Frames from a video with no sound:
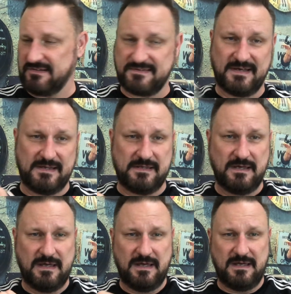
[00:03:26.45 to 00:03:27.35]
the date,
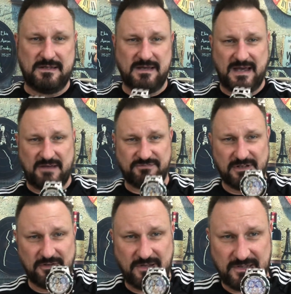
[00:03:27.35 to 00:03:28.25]
you have to
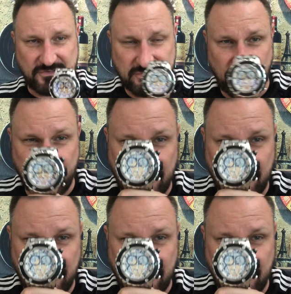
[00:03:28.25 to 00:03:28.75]
look at it 2 or